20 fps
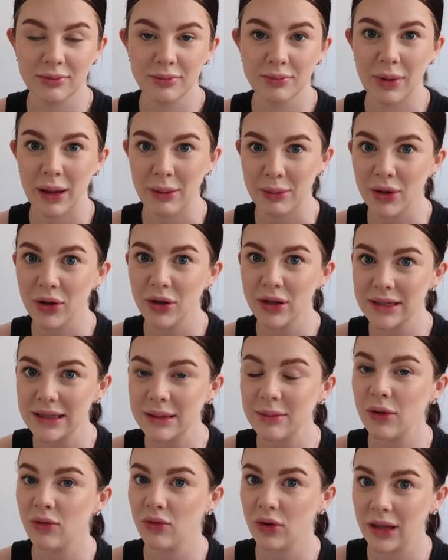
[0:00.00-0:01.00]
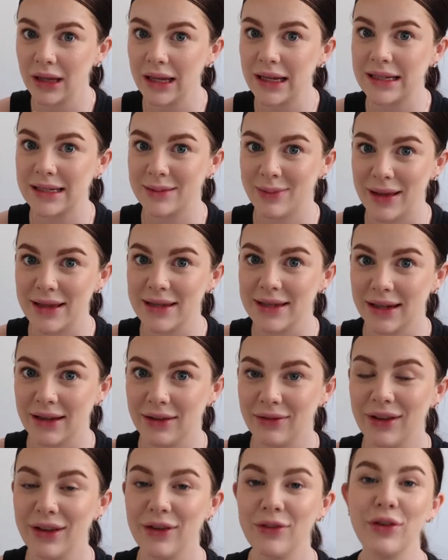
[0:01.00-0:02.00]
baby clothes can be really
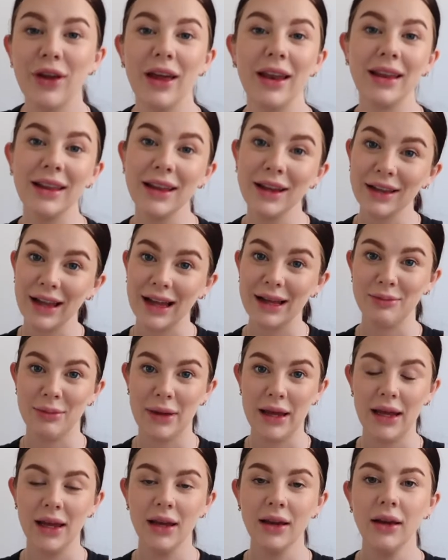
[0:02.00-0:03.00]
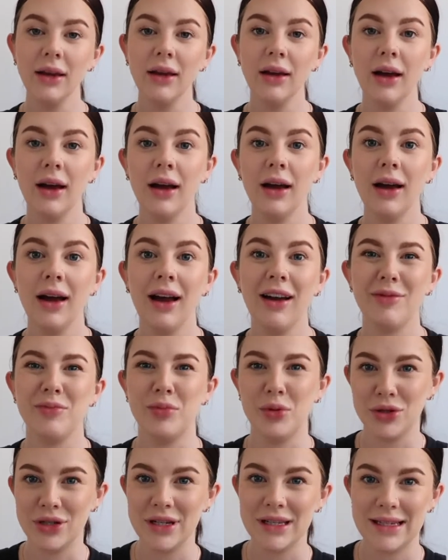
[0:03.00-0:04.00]
expensive, and if you're anything like me, have
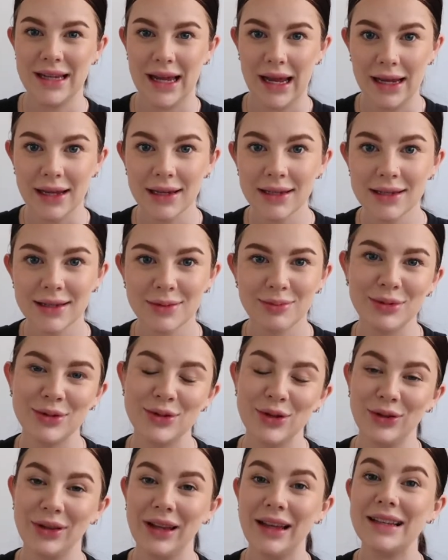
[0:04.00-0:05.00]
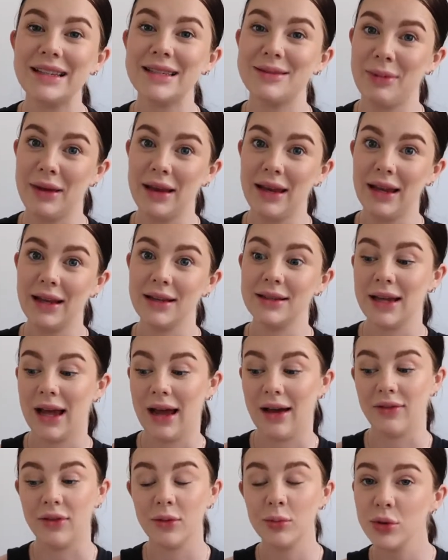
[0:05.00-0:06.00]
bougie taste but don't like spending to
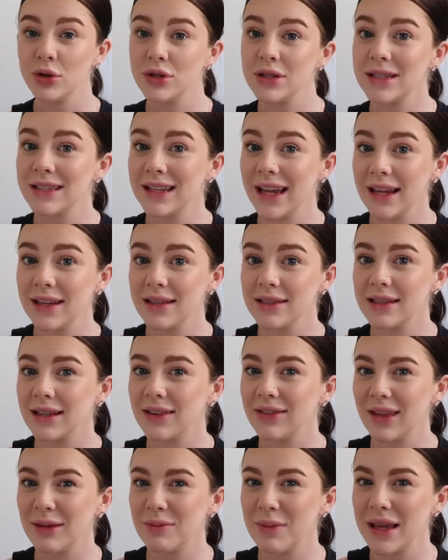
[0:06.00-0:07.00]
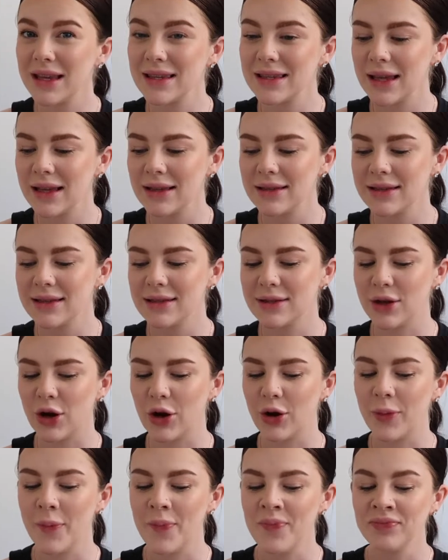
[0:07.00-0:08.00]
have the bougie taste, if that makes sense.
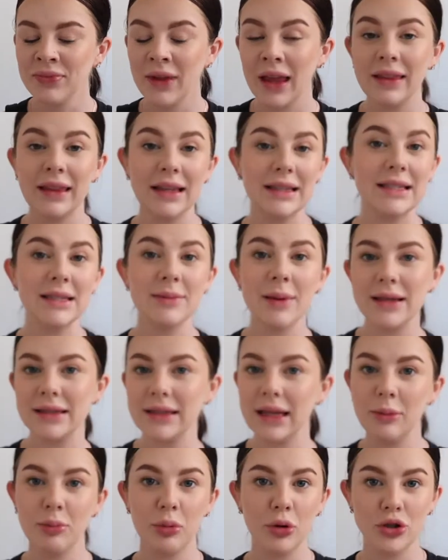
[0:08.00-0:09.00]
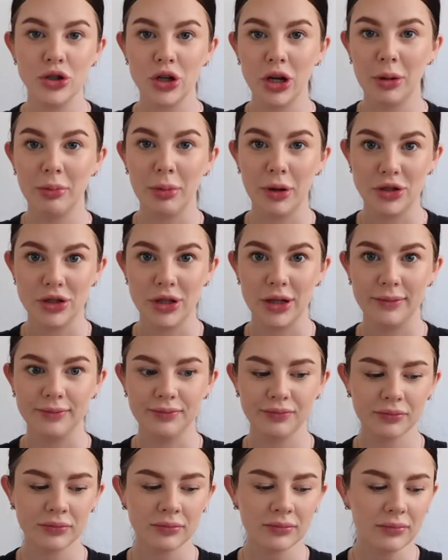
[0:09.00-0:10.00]
So this is basically bougie on a budget.
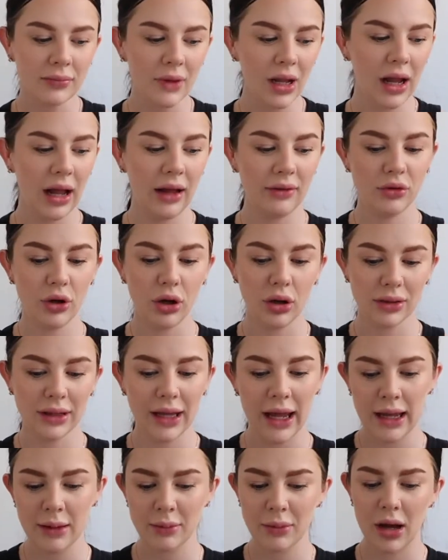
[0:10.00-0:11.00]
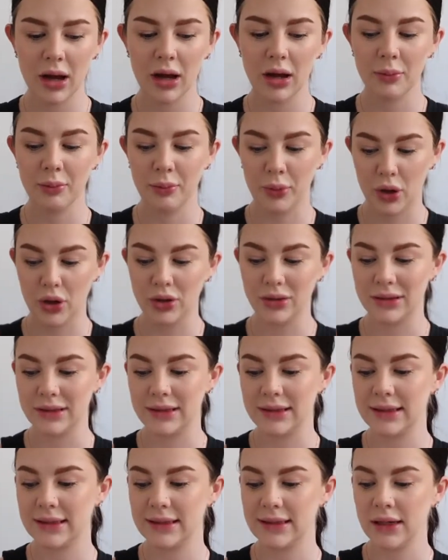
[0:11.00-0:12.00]
I've got Kmart,
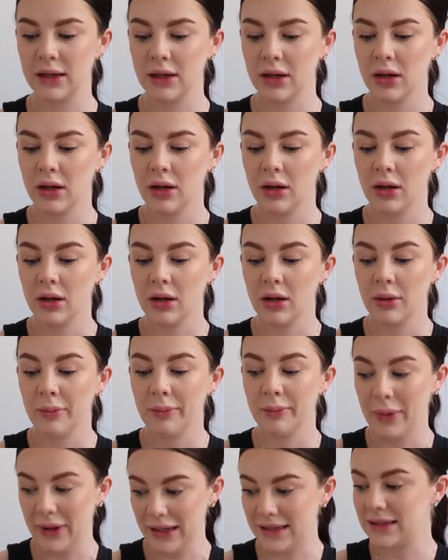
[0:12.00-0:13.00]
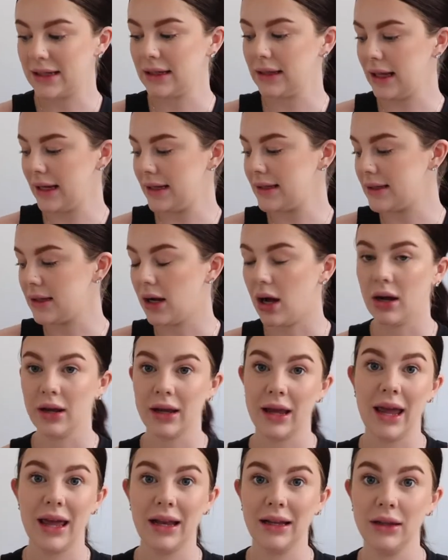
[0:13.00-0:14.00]
Bonds, Best and Less,
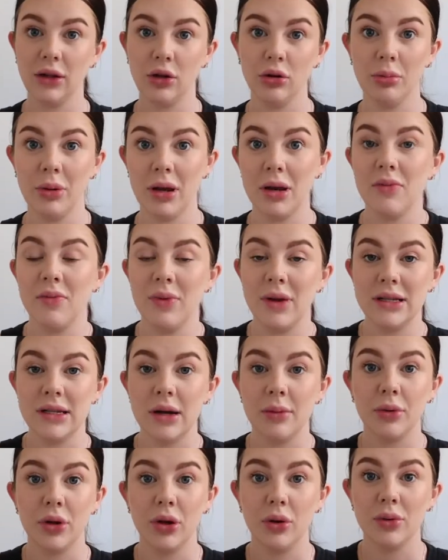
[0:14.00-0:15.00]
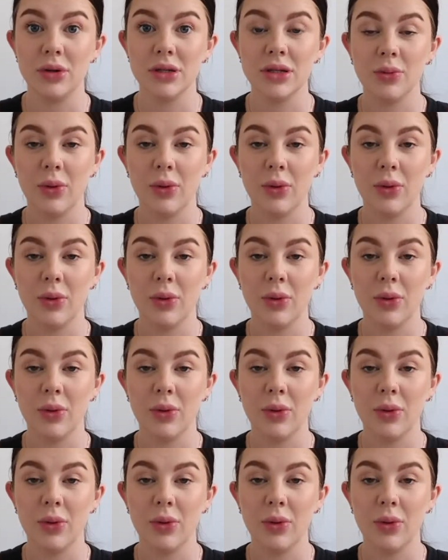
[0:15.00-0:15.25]
Target, and a little bit of Big W as